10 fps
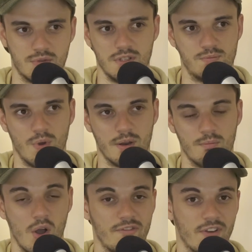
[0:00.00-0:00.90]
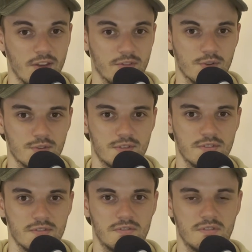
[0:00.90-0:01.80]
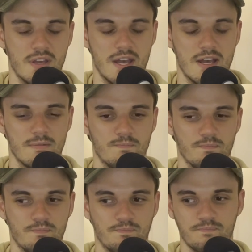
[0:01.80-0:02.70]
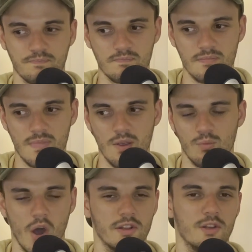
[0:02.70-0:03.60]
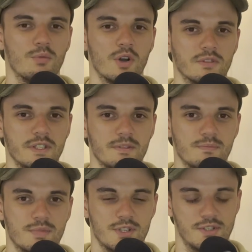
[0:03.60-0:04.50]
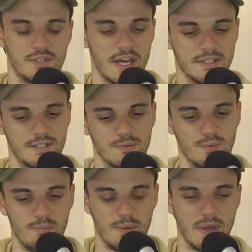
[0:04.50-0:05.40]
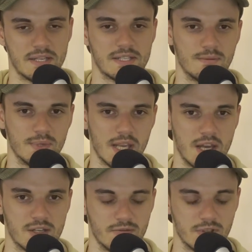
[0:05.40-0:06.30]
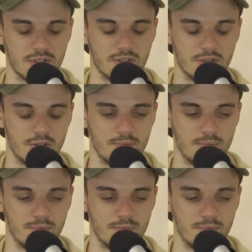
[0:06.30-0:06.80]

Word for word: She's one of my favourite horses. Rightly or wrongly, she's starting to win me back some of the cash I've lost on her.